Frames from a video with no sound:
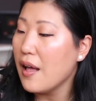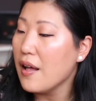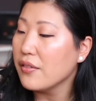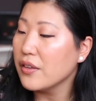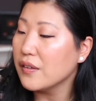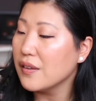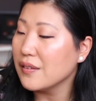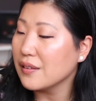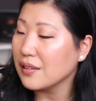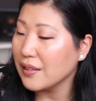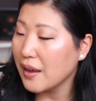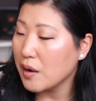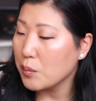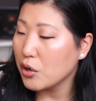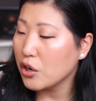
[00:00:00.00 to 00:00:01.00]
This is
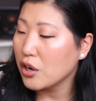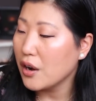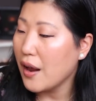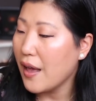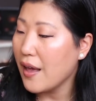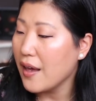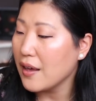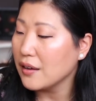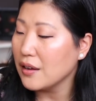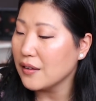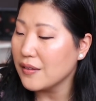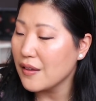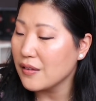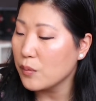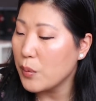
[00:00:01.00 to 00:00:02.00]
Glamour, and it
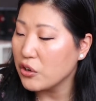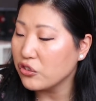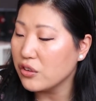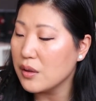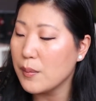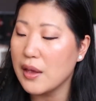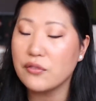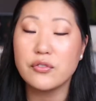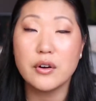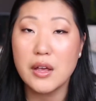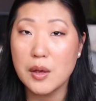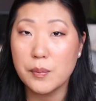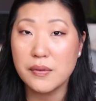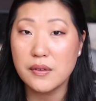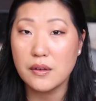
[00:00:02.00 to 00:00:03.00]
says specially made for
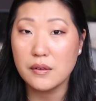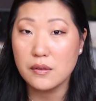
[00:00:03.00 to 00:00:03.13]
Ipsy.